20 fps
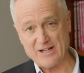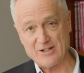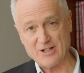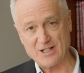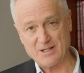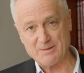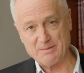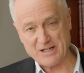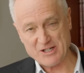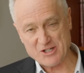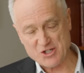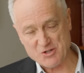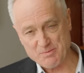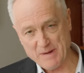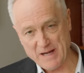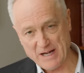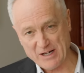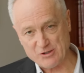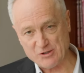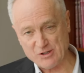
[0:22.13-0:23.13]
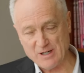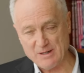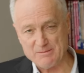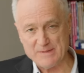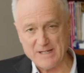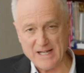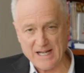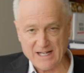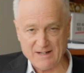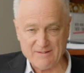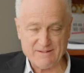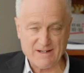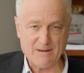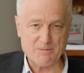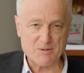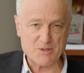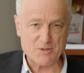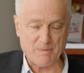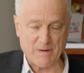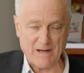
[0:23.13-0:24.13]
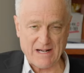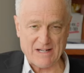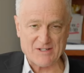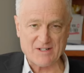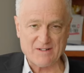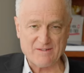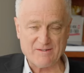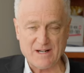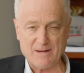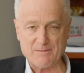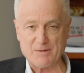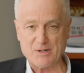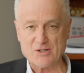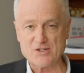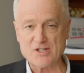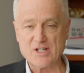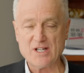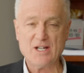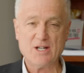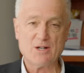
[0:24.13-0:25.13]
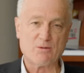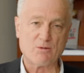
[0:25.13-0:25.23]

I talked about a spectrum, negative numbers, positive numbers.